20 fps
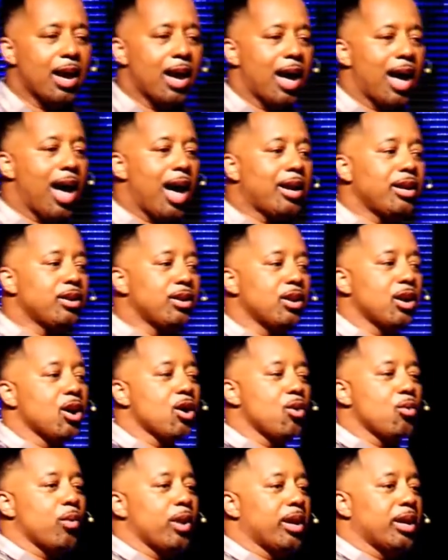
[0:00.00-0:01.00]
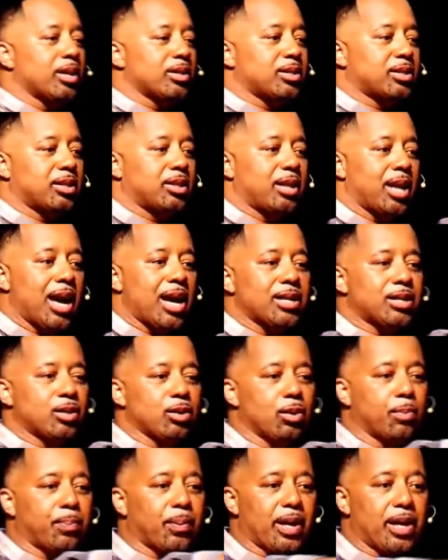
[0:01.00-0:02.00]
How do you know when it's gotten
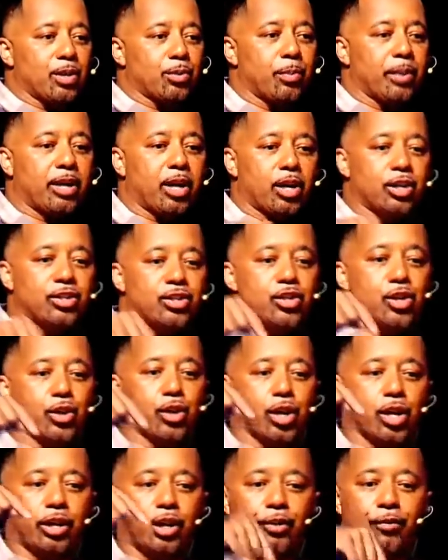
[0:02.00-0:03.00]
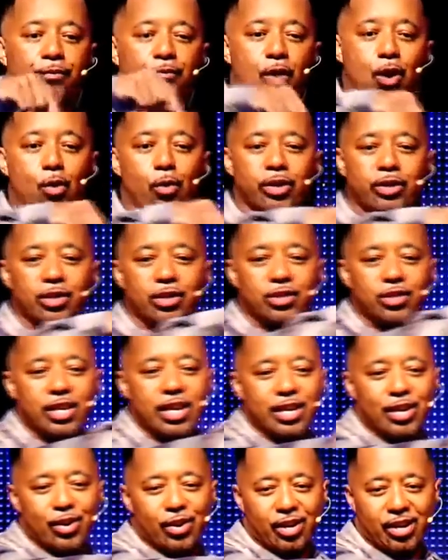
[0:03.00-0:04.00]
to a place because you're looking forward to
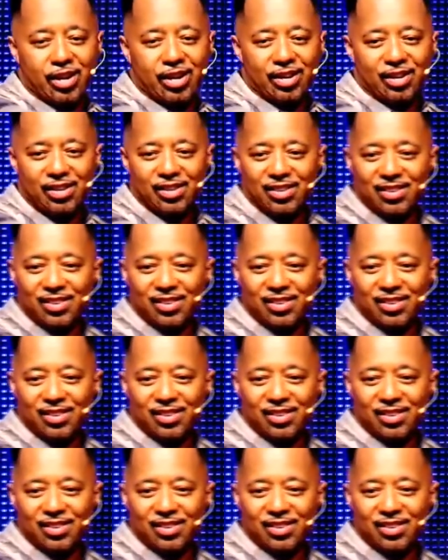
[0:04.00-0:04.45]
seeing her again?